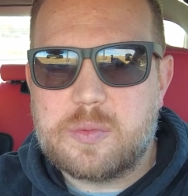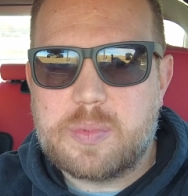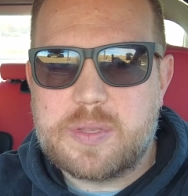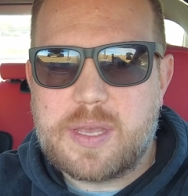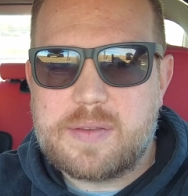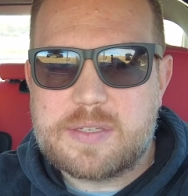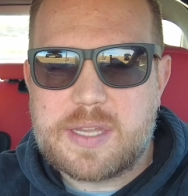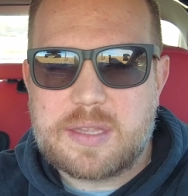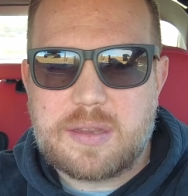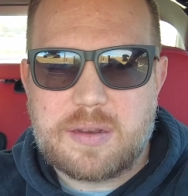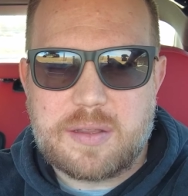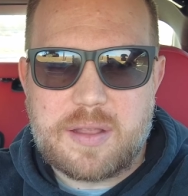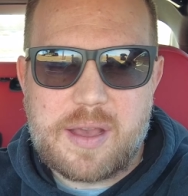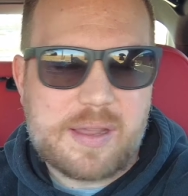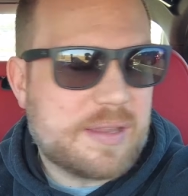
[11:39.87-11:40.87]
But they've sat there on
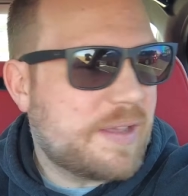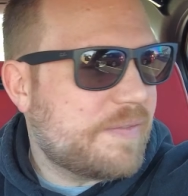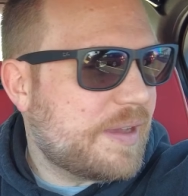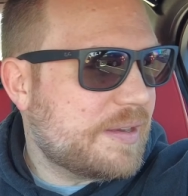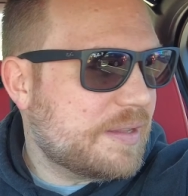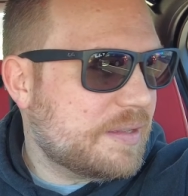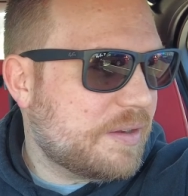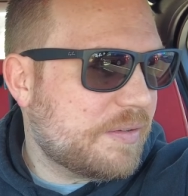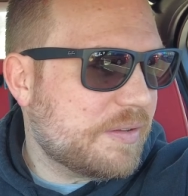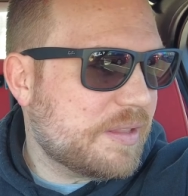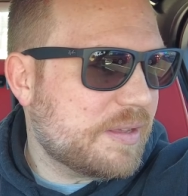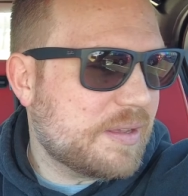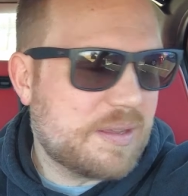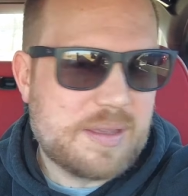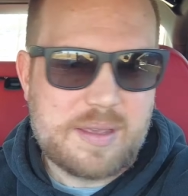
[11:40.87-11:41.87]
the lot, and they've had to lower
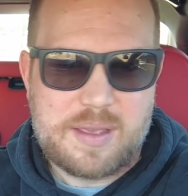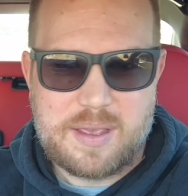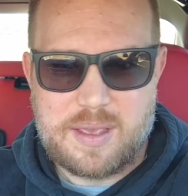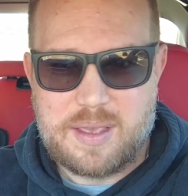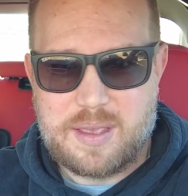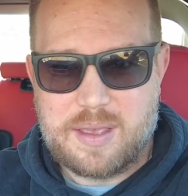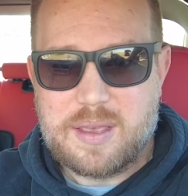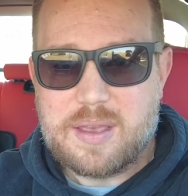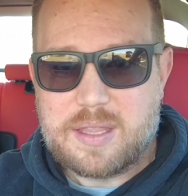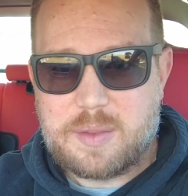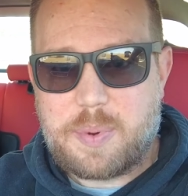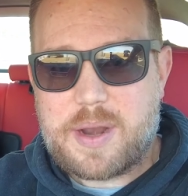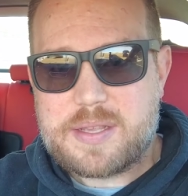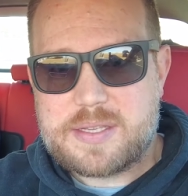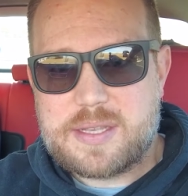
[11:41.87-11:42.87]
the
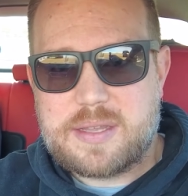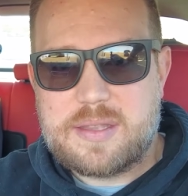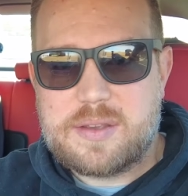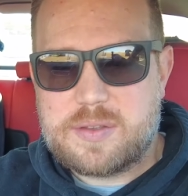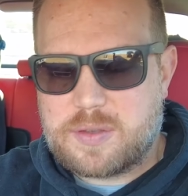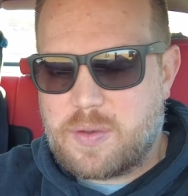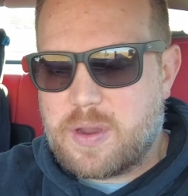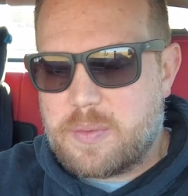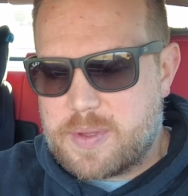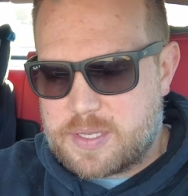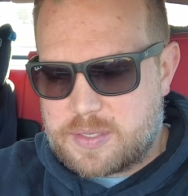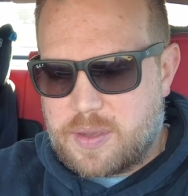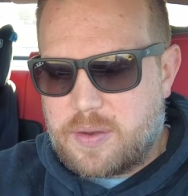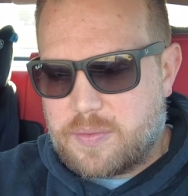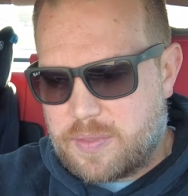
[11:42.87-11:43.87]
prices on those quite a bit.
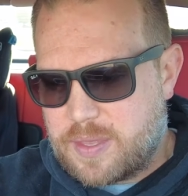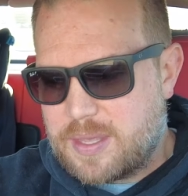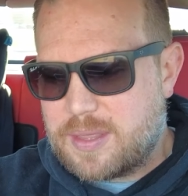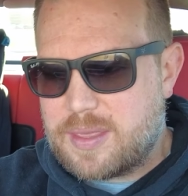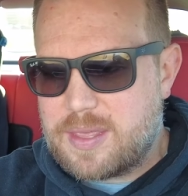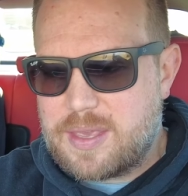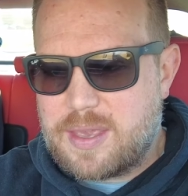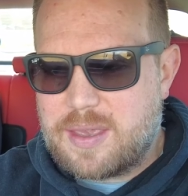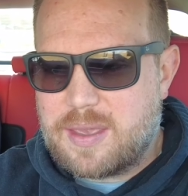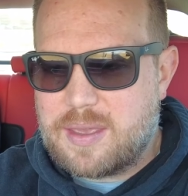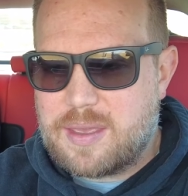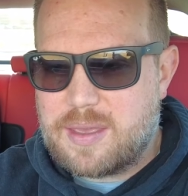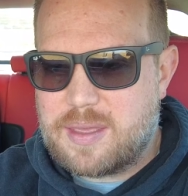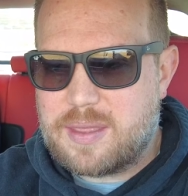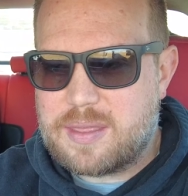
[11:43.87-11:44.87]
So I don't think the
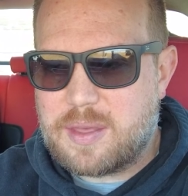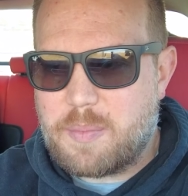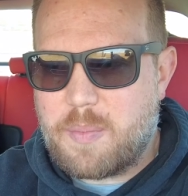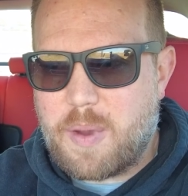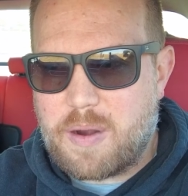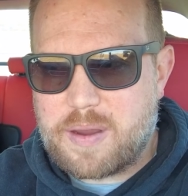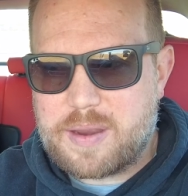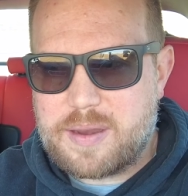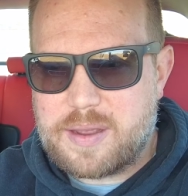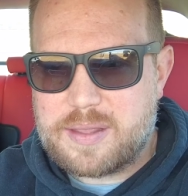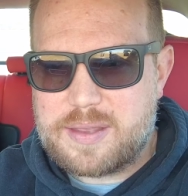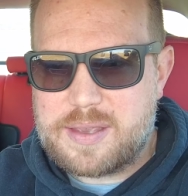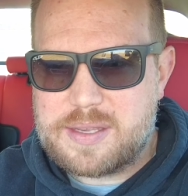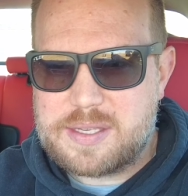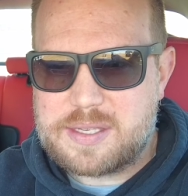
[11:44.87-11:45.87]
market on
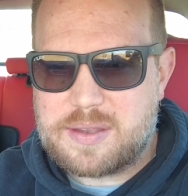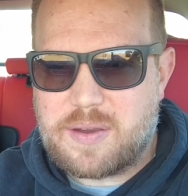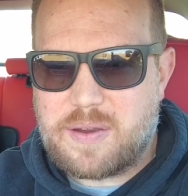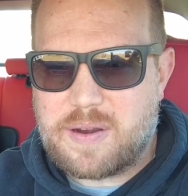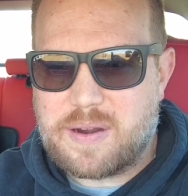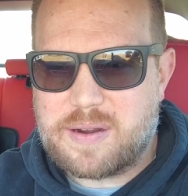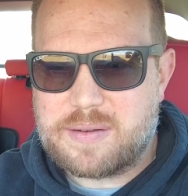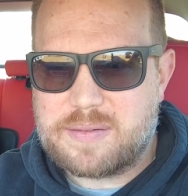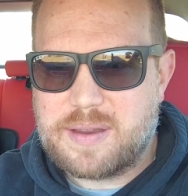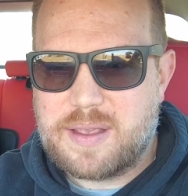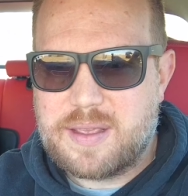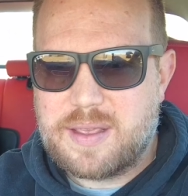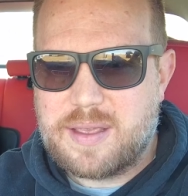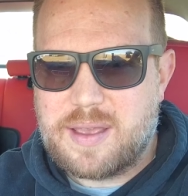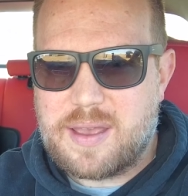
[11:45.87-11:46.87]
these are
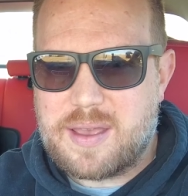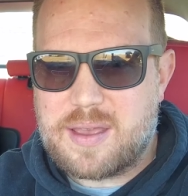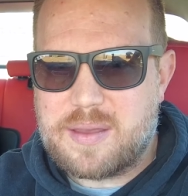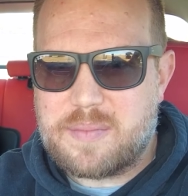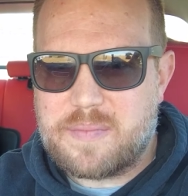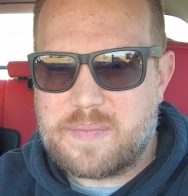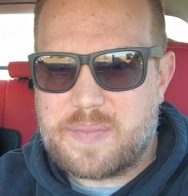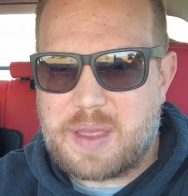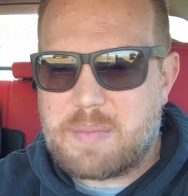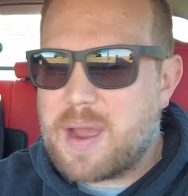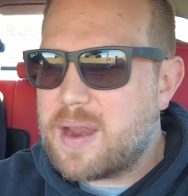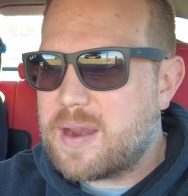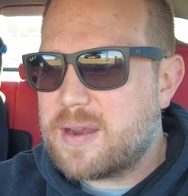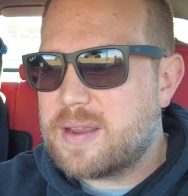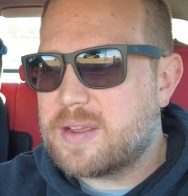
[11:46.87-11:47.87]
in my
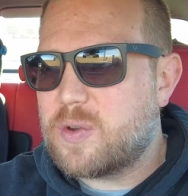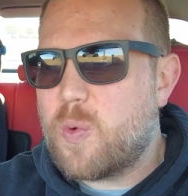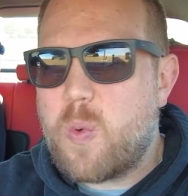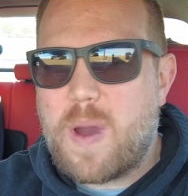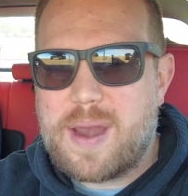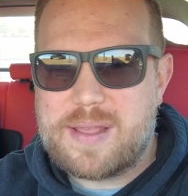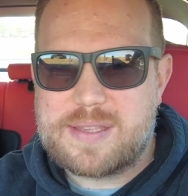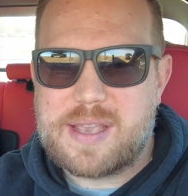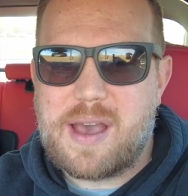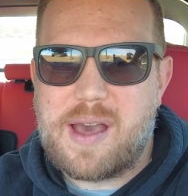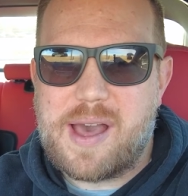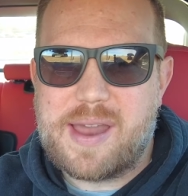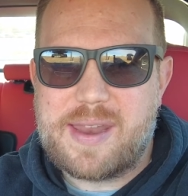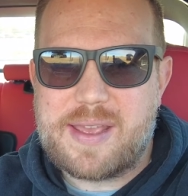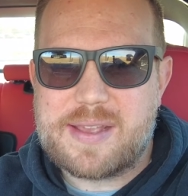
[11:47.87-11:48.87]
area quite as
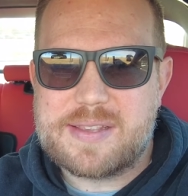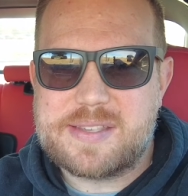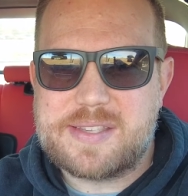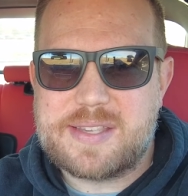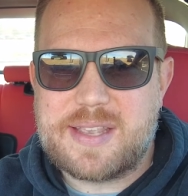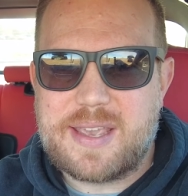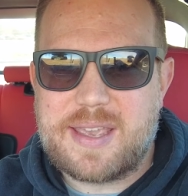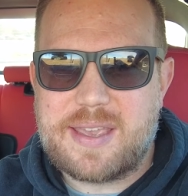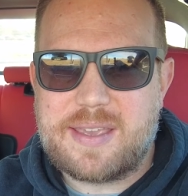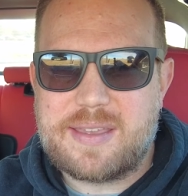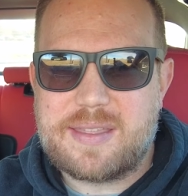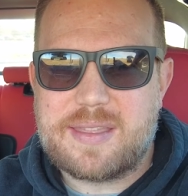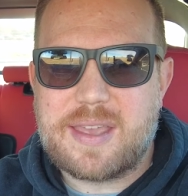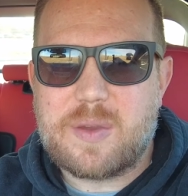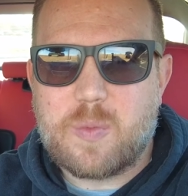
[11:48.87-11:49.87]
hot as
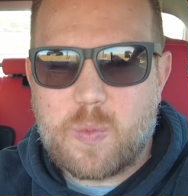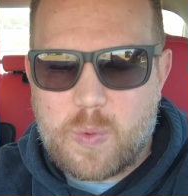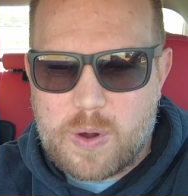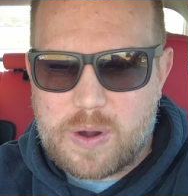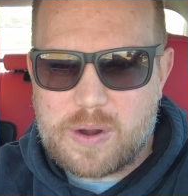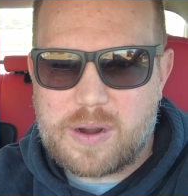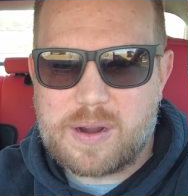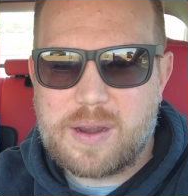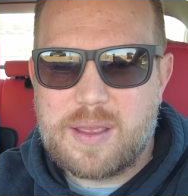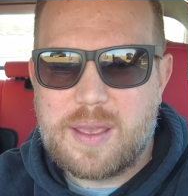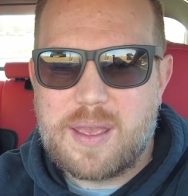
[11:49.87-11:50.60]
they were.